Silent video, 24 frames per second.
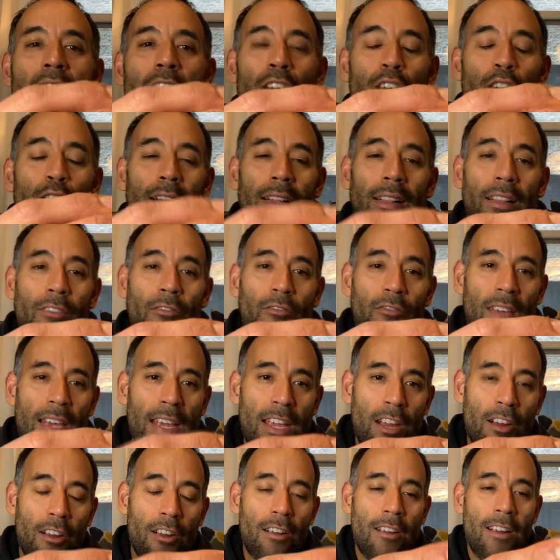you get the
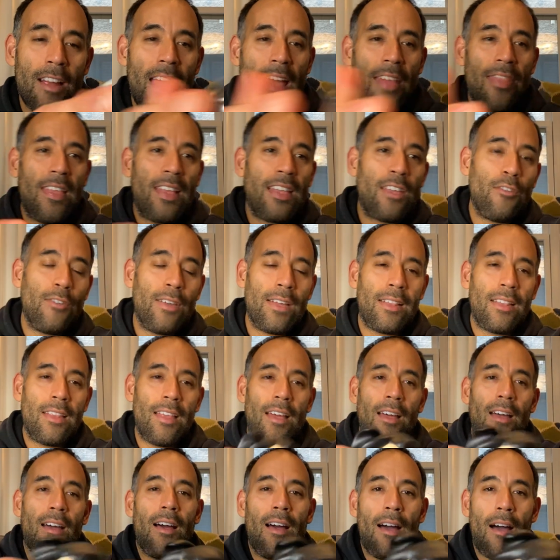figure, and then you get
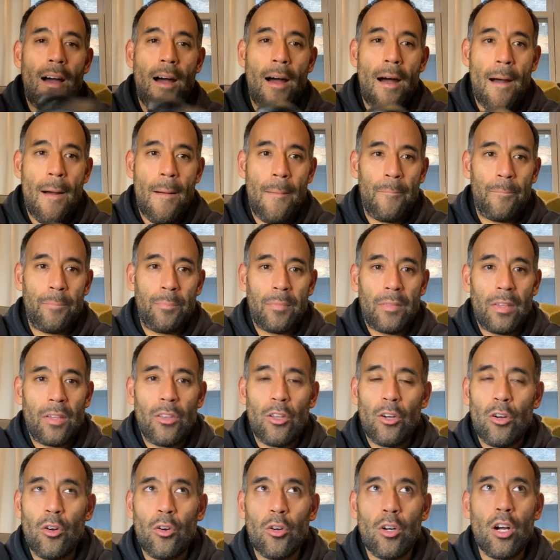the
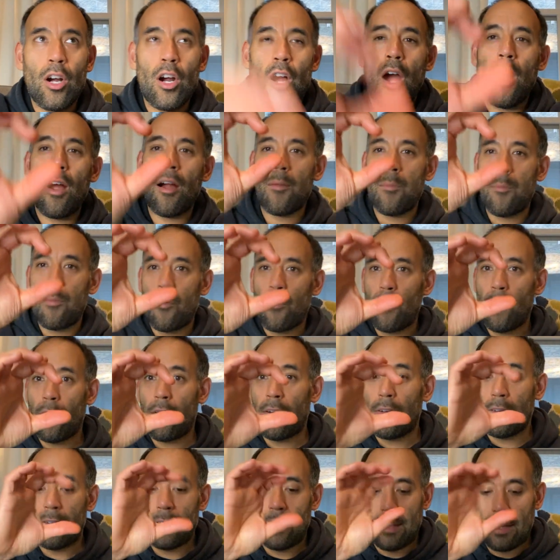little
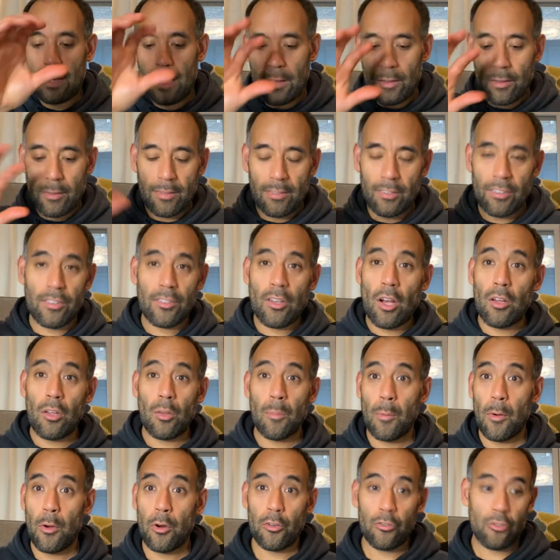cardboard, like, let's just call it a
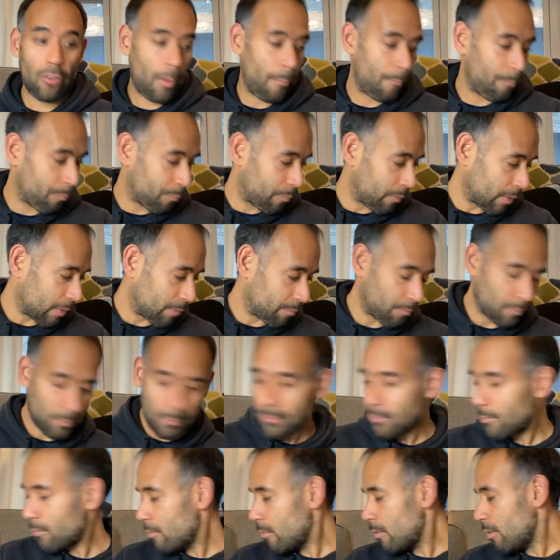poker chip.
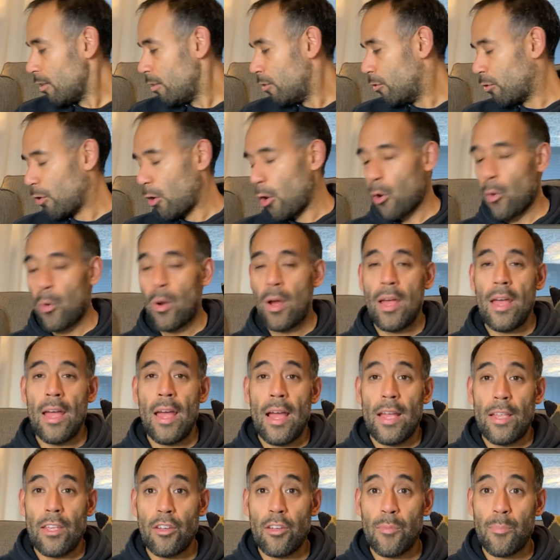So
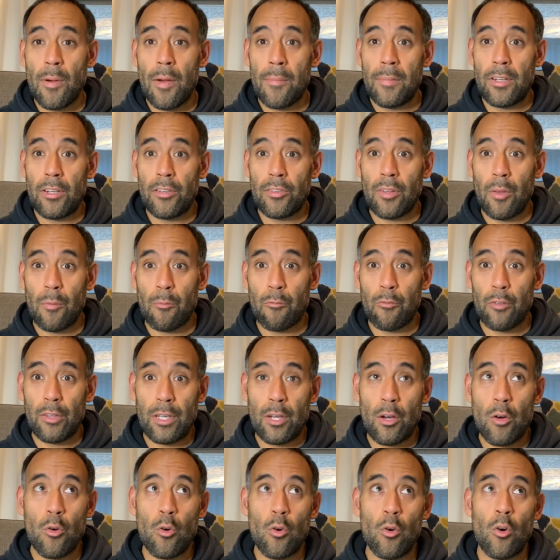you could probably do something really
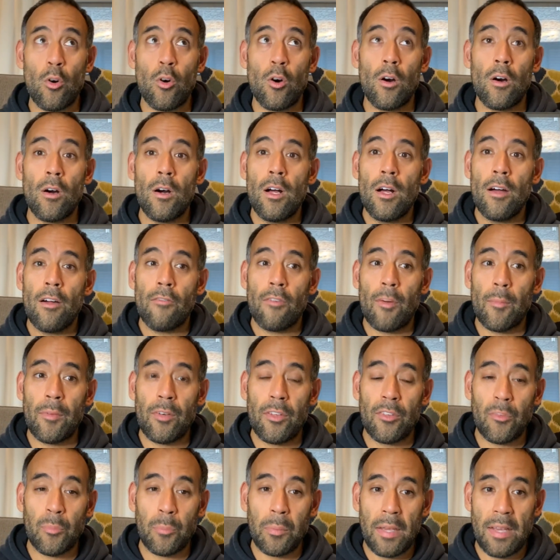cool from a
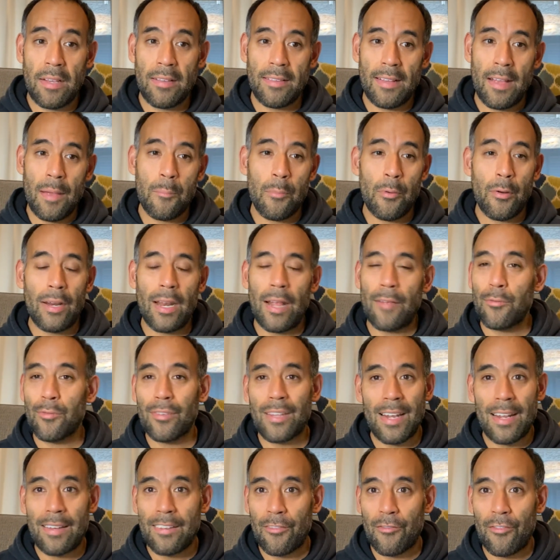display standpoint. I'm just
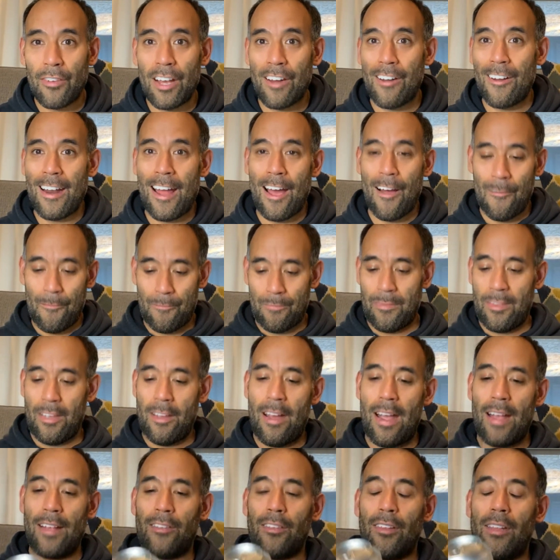gonna have to figure it out. All
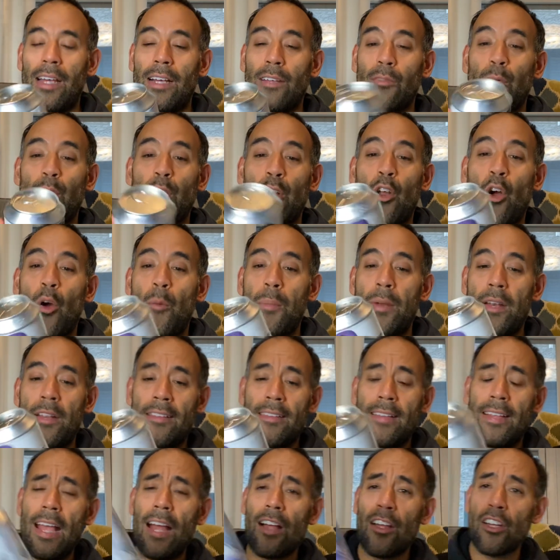right, so the next one we're gonna open is
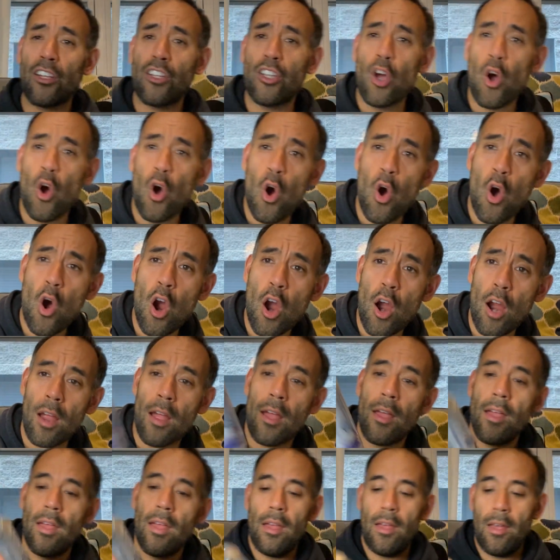Skeletor.
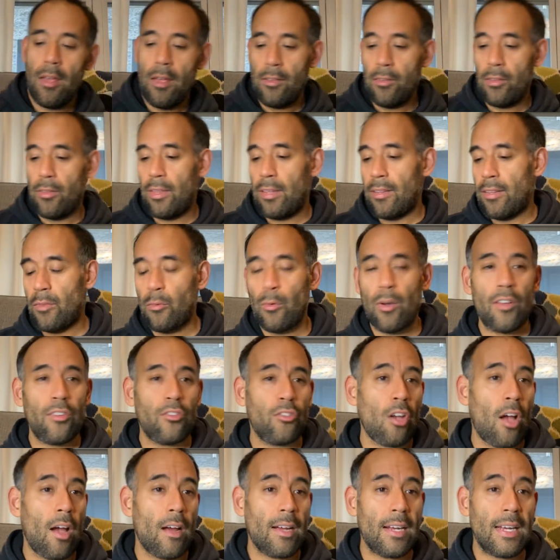So this is where I was
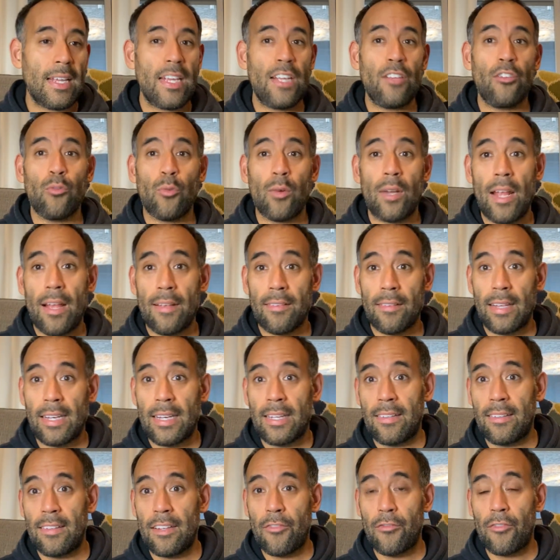talking. Each one has like
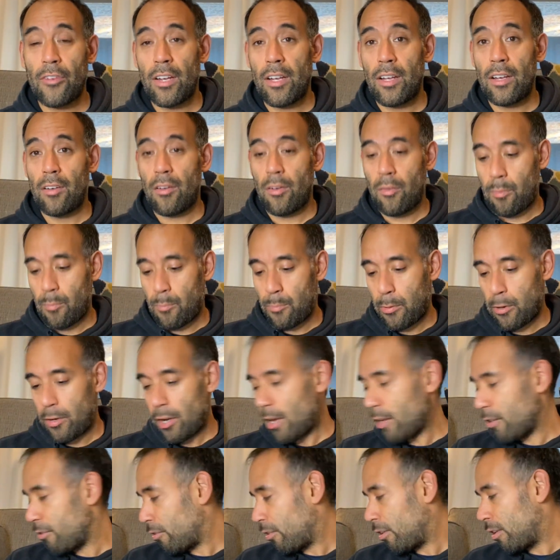a different
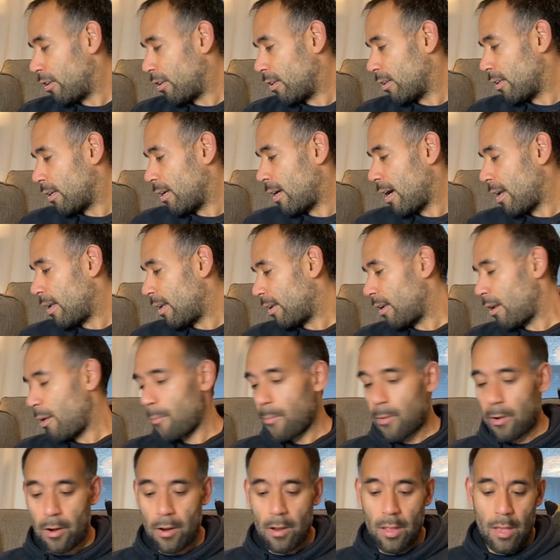production kind of
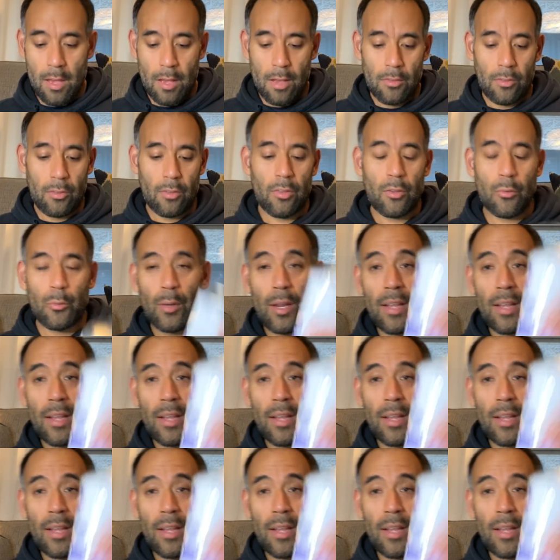number. So this one